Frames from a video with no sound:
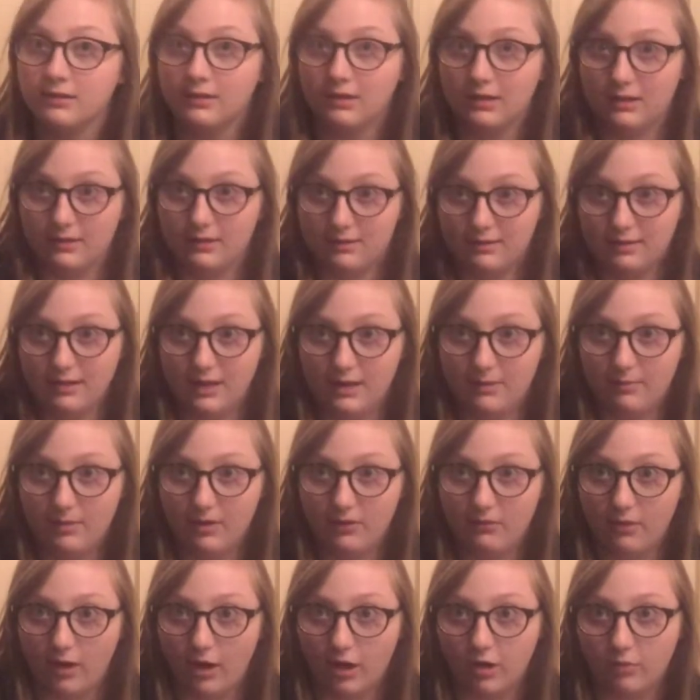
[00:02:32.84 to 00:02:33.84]
going to set up
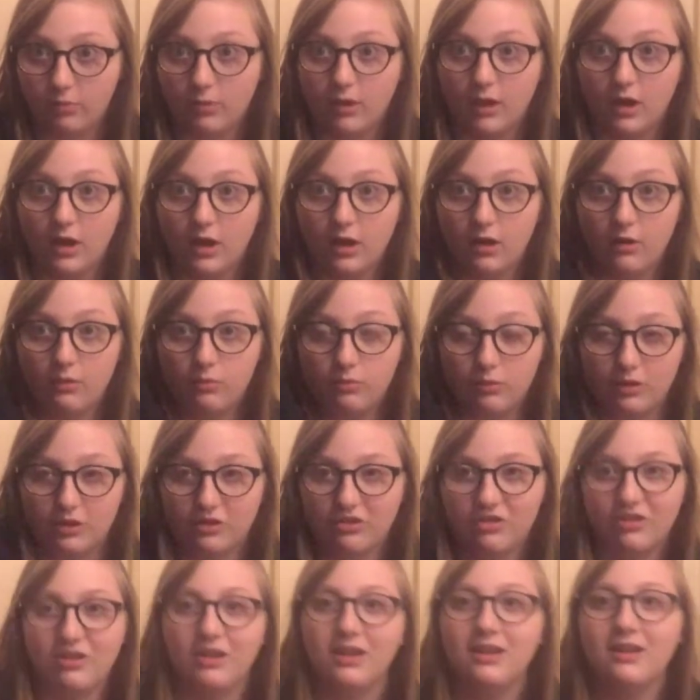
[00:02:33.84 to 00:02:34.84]
my record player,
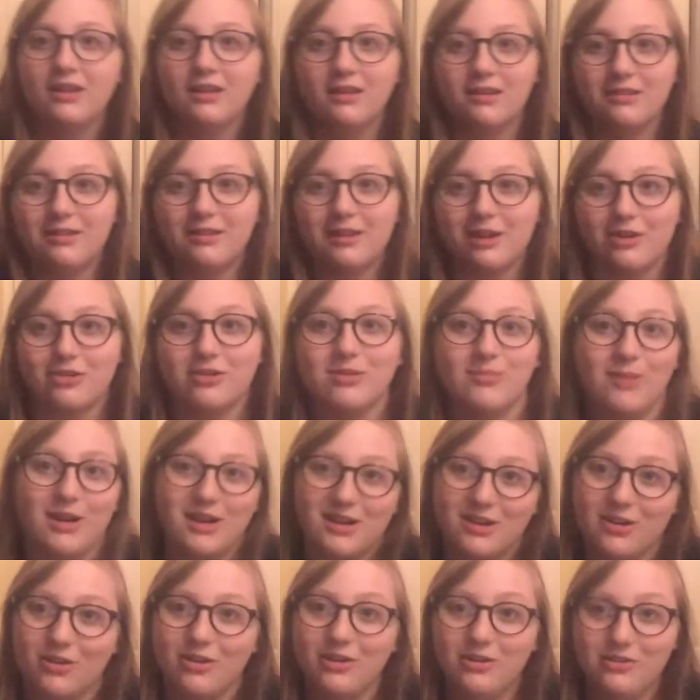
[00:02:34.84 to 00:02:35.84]
which is actually my
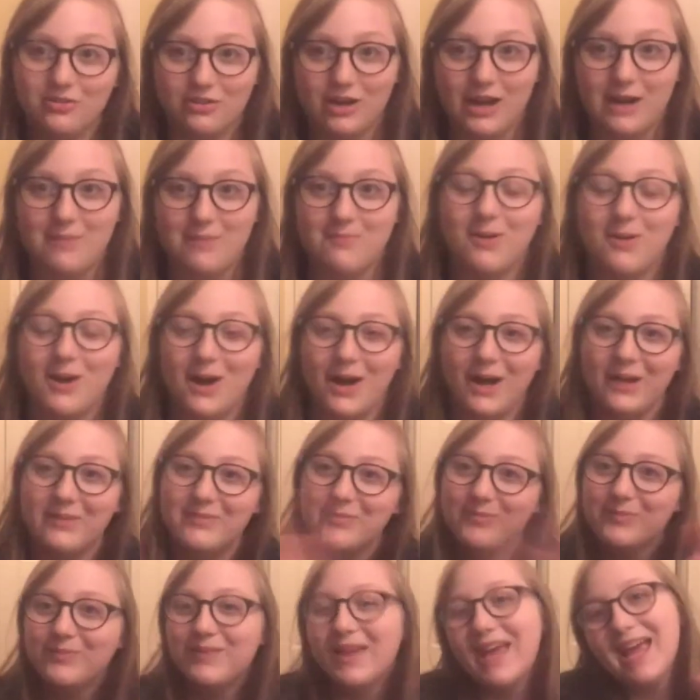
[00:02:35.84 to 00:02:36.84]
current tripod,
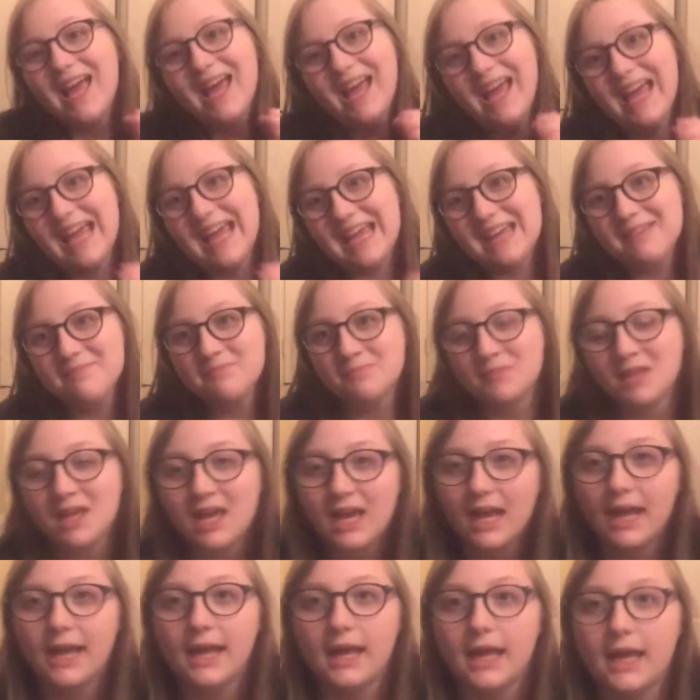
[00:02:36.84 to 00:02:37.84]
A.
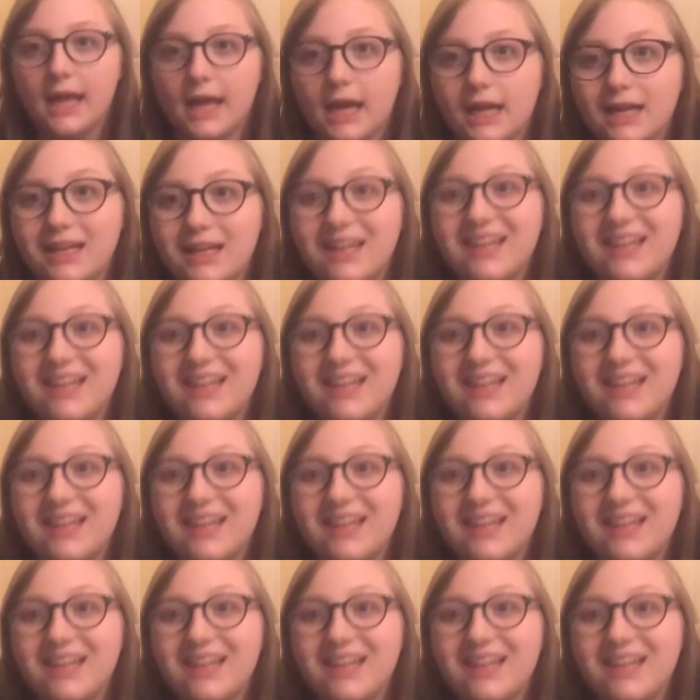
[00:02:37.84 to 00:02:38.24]
And,